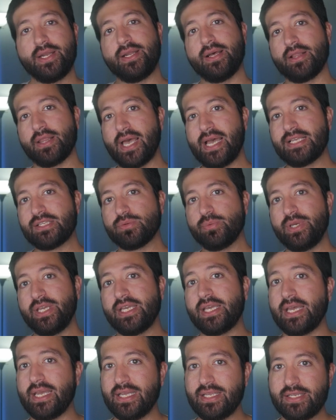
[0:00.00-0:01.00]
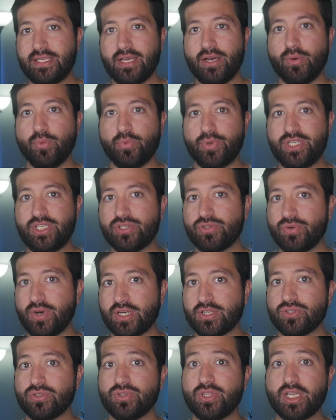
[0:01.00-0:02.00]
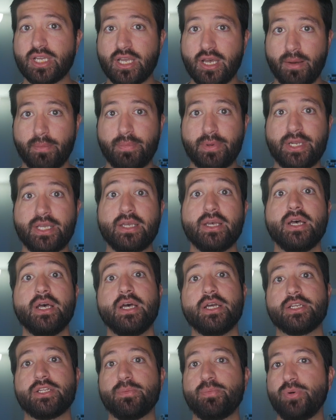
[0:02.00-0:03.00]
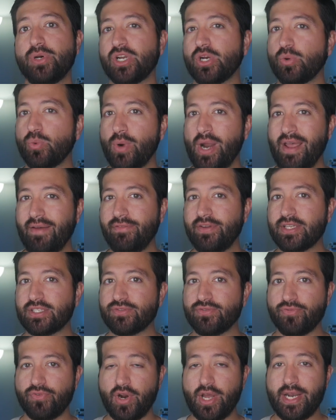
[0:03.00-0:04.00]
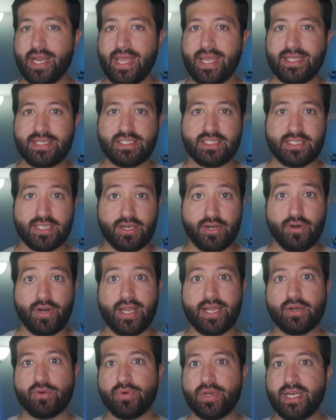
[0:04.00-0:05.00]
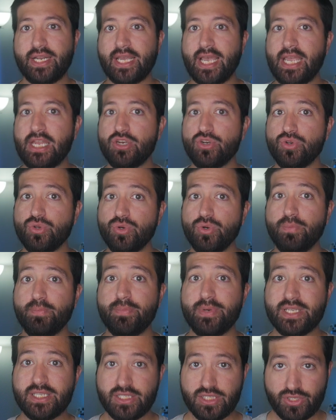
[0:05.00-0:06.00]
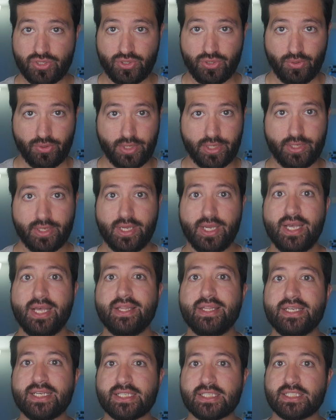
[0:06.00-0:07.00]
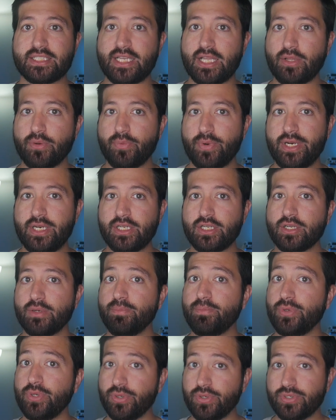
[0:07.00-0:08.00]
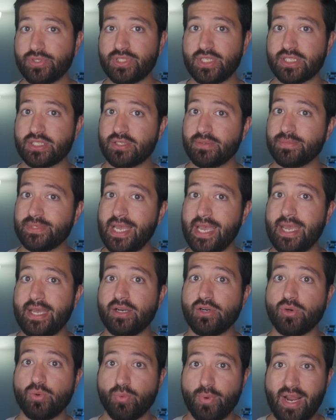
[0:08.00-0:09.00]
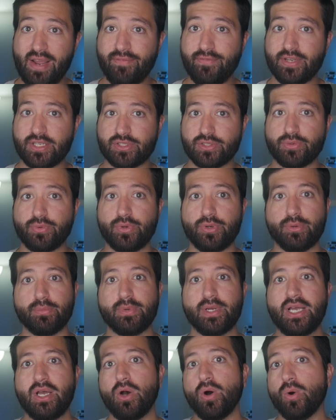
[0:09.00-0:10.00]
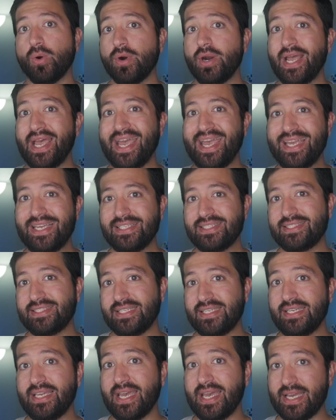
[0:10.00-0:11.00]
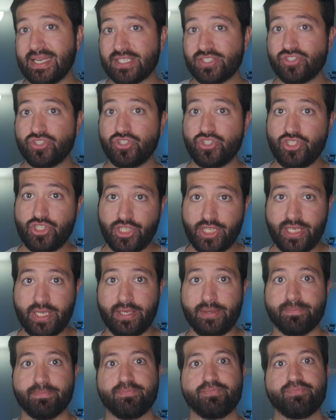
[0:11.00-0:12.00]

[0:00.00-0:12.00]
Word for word: Now, last week, Intel restructured the company to put graphics front and center and creating a new business unit, the Accelerated Computer Systems and Graphics Group, or ACSG.